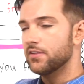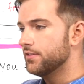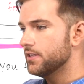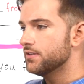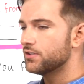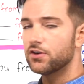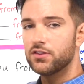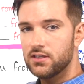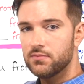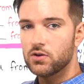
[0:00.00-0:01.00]
These are
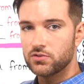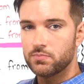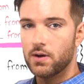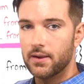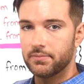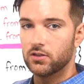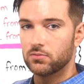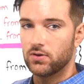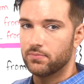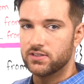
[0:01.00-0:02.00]
the most popular
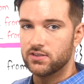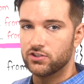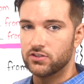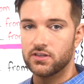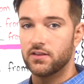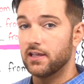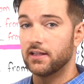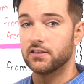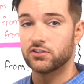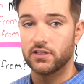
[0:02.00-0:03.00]
prepositions in the
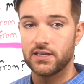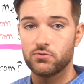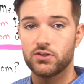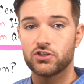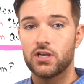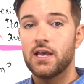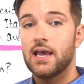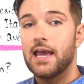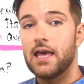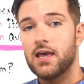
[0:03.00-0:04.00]
English language,
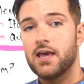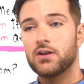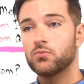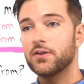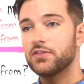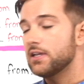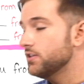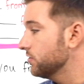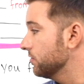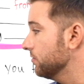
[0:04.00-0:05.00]
and what they
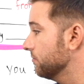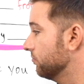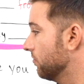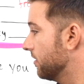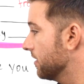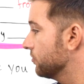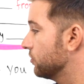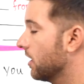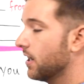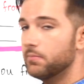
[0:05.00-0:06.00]
do, their
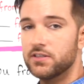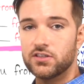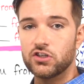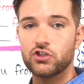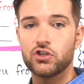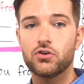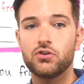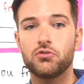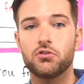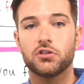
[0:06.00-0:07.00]
job is to show
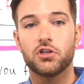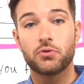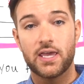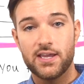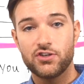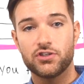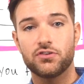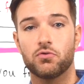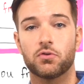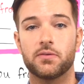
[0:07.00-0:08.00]
you the
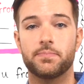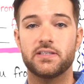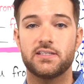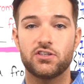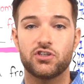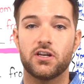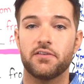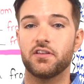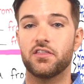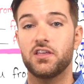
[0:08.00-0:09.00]
location or the position
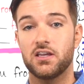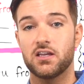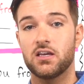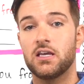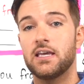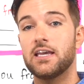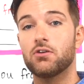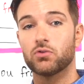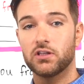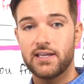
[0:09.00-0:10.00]
of a thing
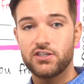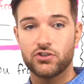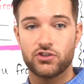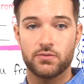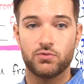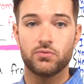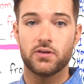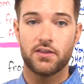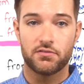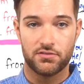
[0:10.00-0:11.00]
in relationship to
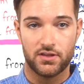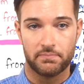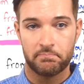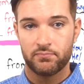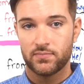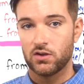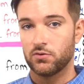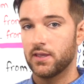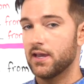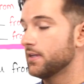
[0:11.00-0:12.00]
another thing.
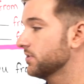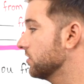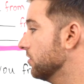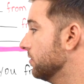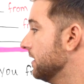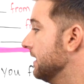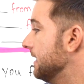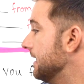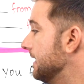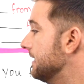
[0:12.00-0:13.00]
Okay, so
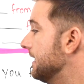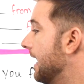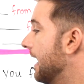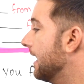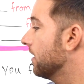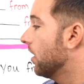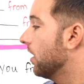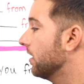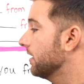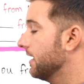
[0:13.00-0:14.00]
in, at,
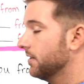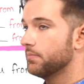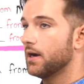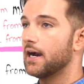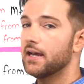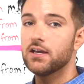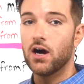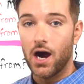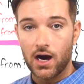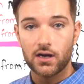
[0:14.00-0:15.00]
on, and by
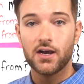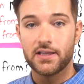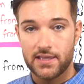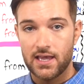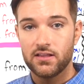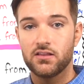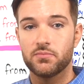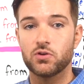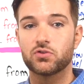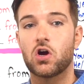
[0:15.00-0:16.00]
are again the
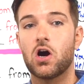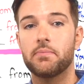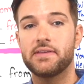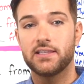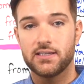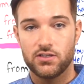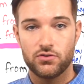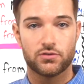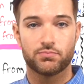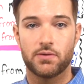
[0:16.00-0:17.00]
most commonly
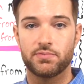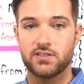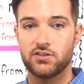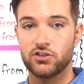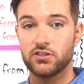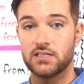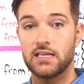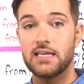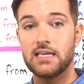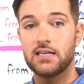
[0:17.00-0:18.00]
used prepositions
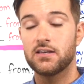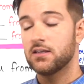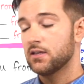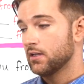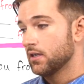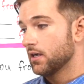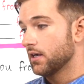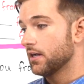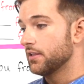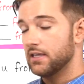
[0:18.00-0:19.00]
in
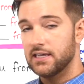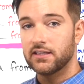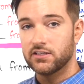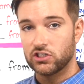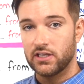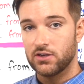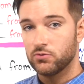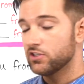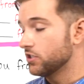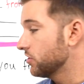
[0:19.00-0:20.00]
the English
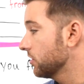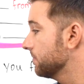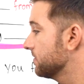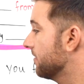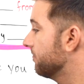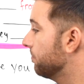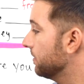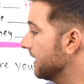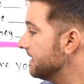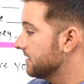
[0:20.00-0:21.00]
language in terms of
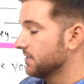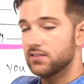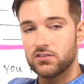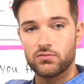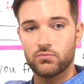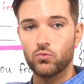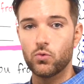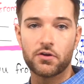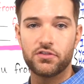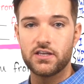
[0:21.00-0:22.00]
places,
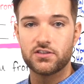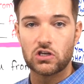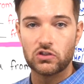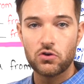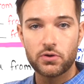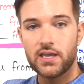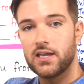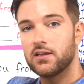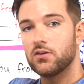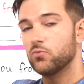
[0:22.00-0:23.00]
where things are
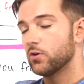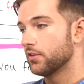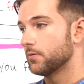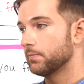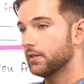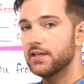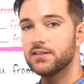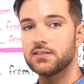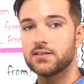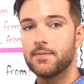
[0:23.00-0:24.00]
located and where they're
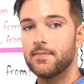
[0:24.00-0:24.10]
placed.